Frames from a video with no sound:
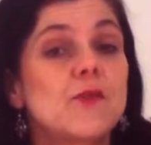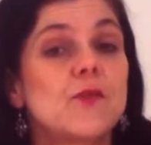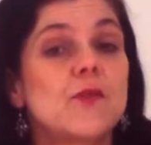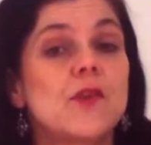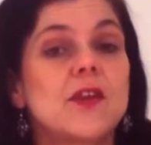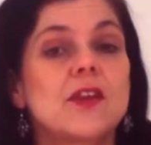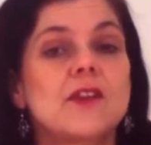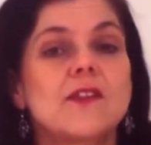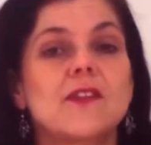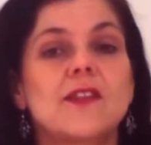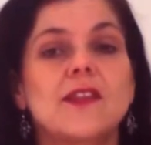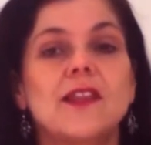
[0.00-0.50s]
the
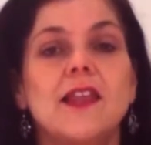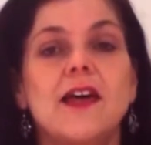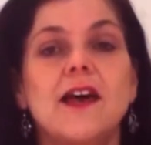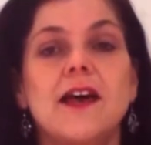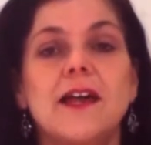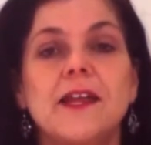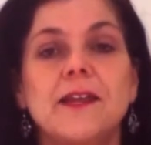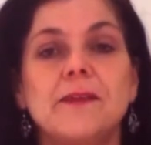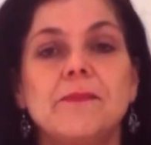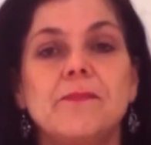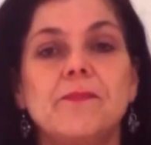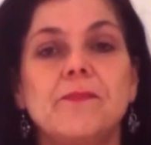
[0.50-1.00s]
front of the
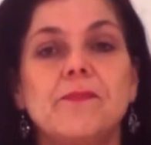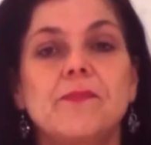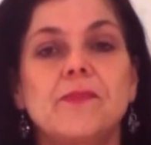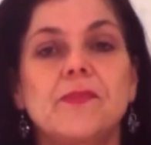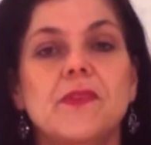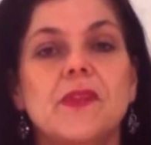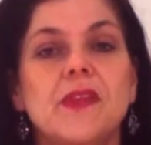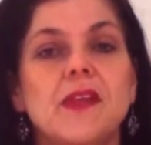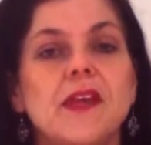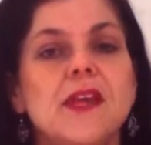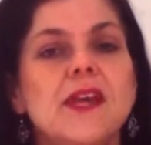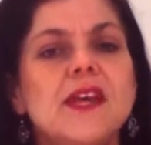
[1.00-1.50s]
line.
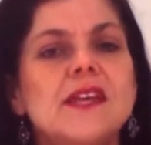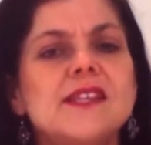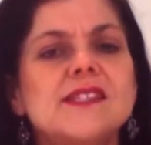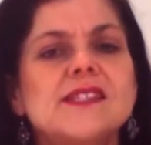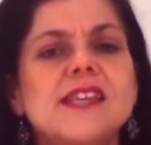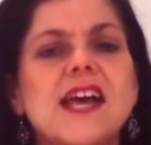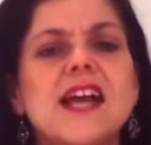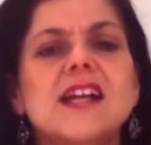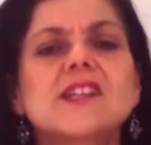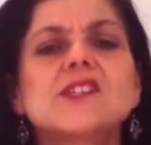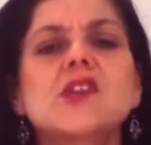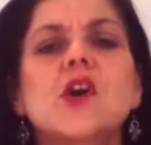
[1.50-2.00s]

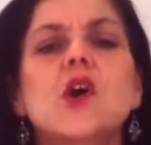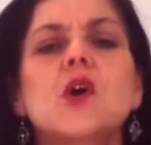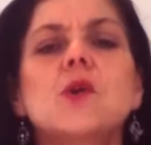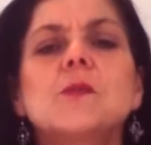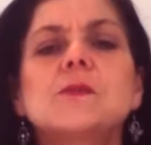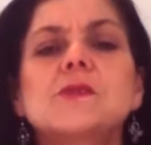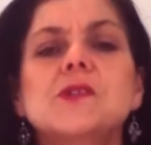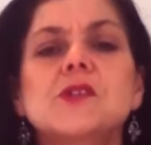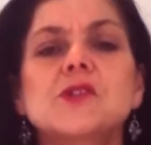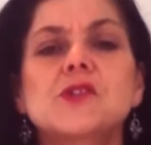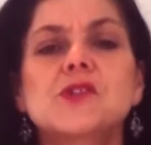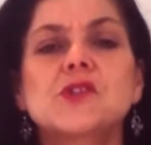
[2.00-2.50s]
Zach's
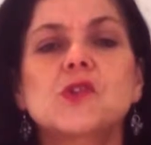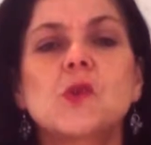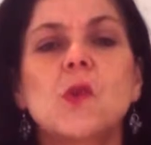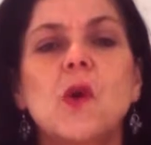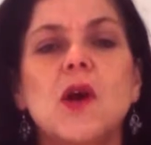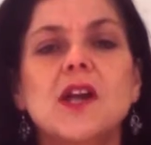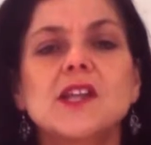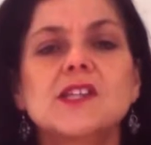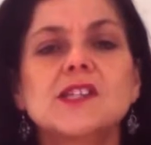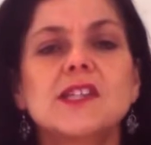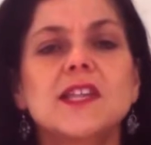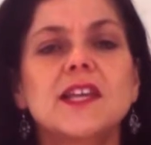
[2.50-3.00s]
hopes are
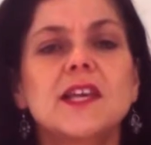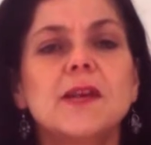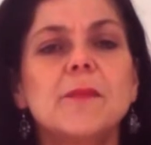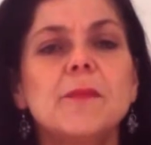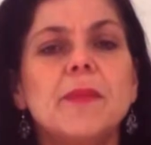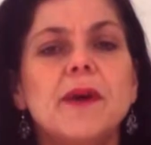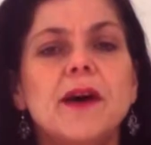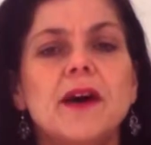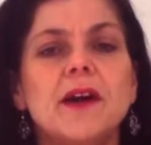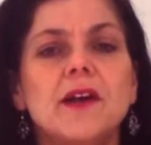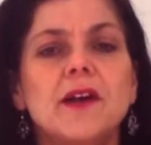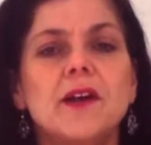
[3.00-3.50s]
squashed like a
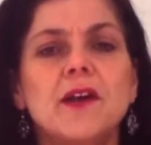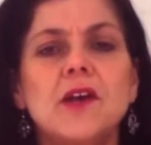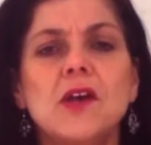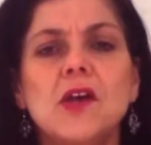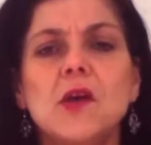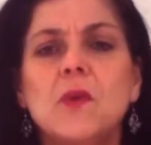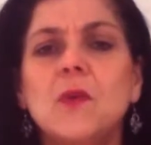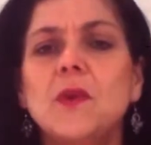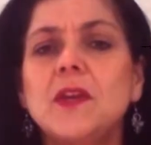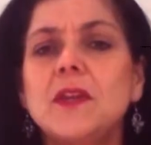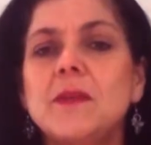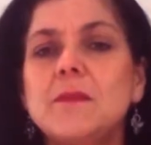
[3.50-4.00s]
bug
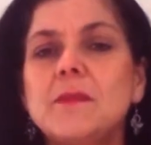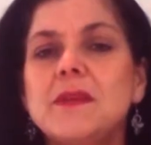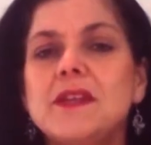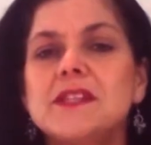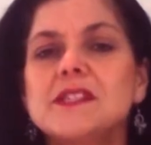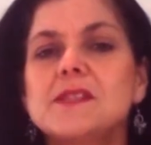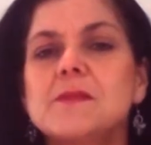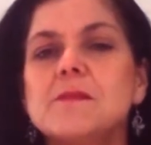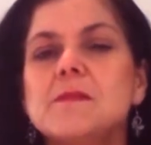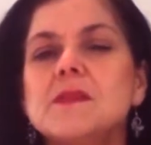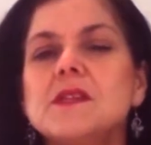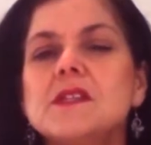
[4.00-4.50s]
when he
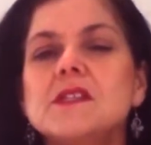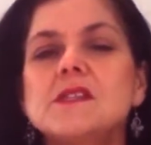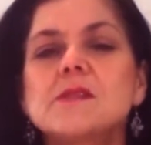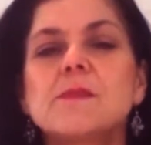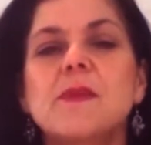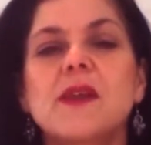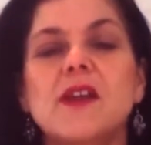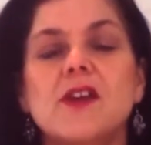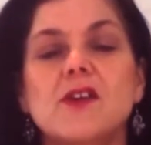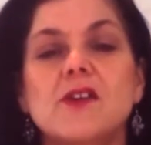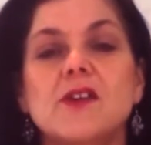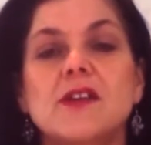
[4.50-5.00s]
meets
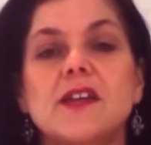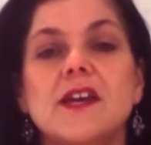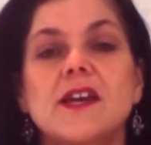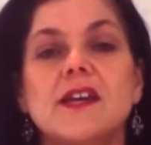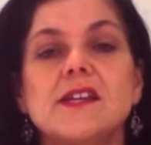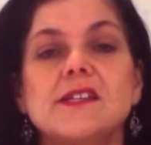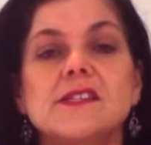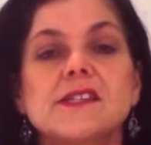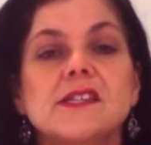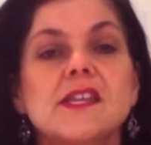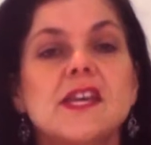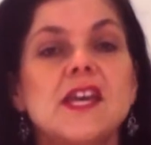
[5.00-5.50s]
Miz
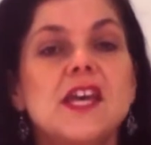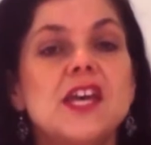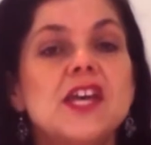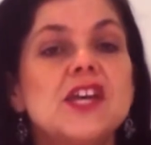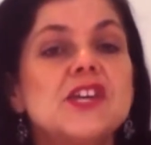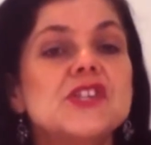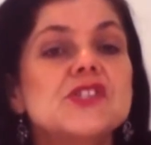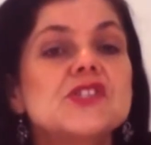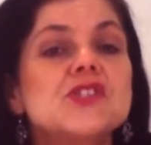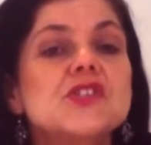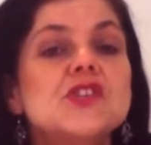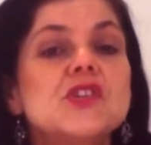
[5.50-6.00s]
Paradise,
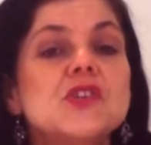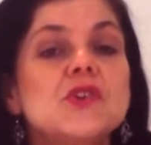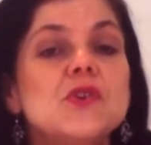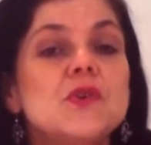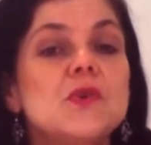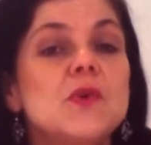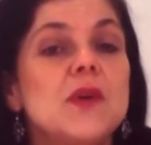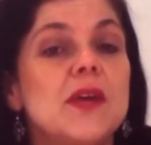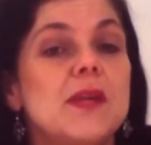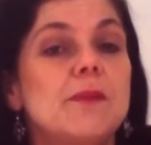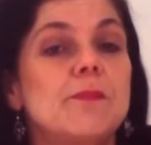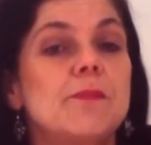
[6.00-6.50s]
his
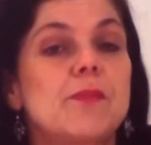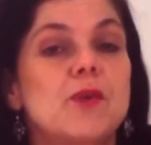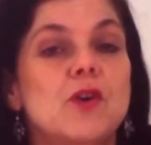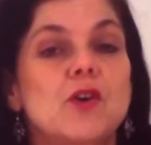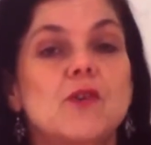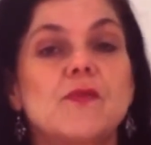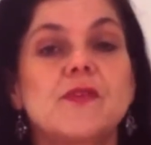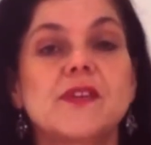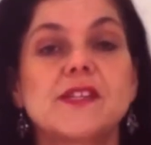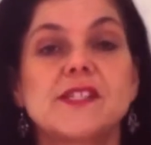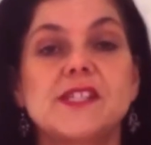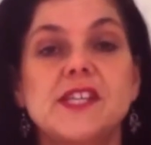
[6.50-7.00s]
new and
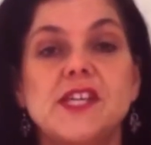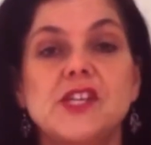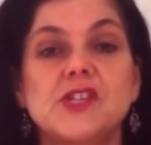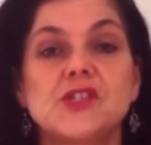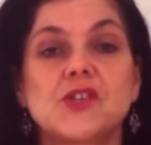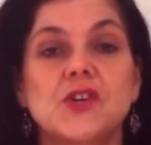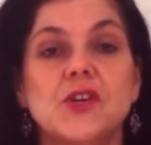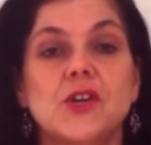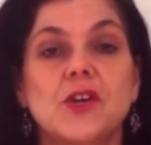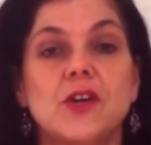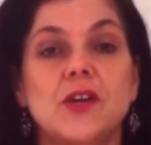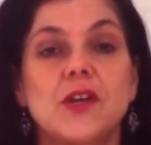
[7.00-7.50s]
perfect
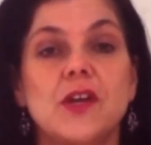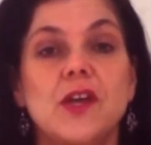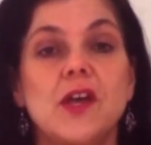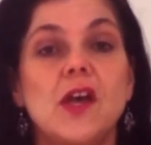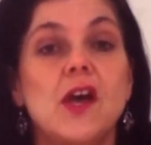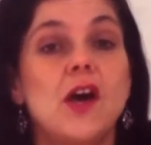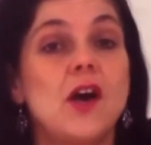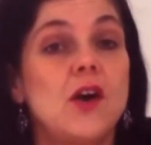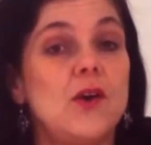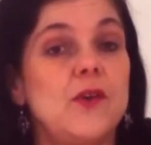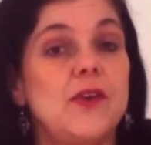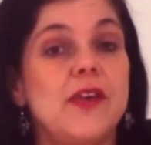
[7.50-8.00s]
teacher.
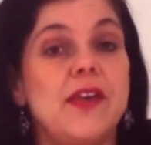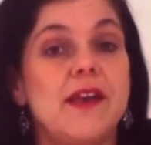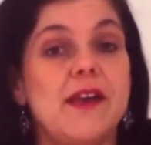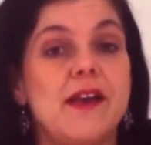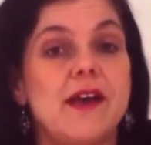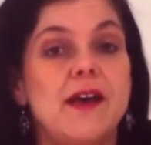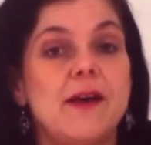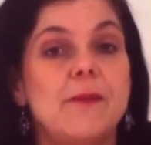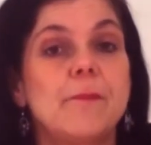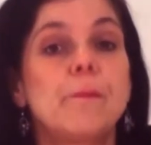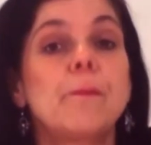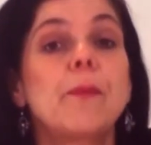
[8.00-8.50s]
Oh
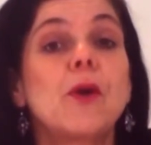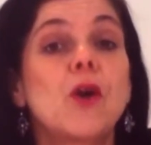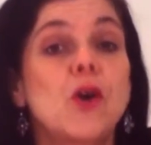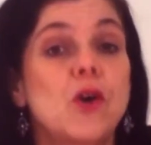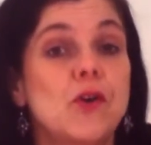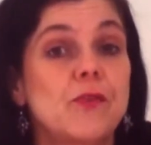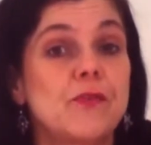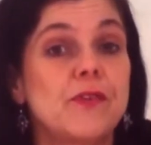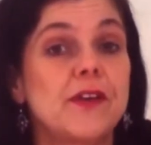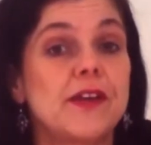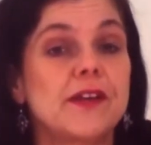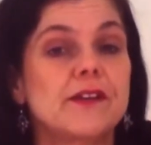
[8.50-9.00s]
yeah,
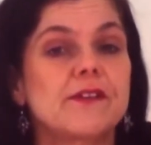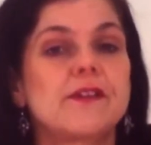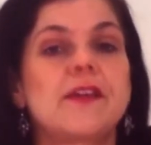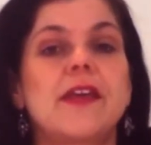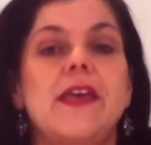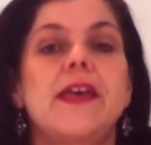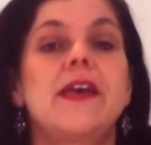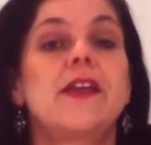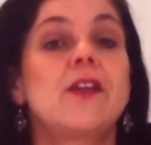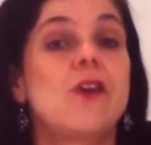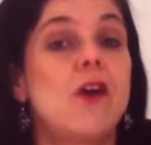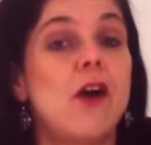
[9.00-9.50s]
perfect
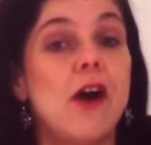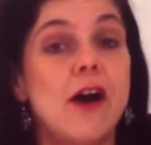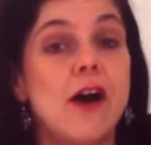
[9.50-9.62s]
and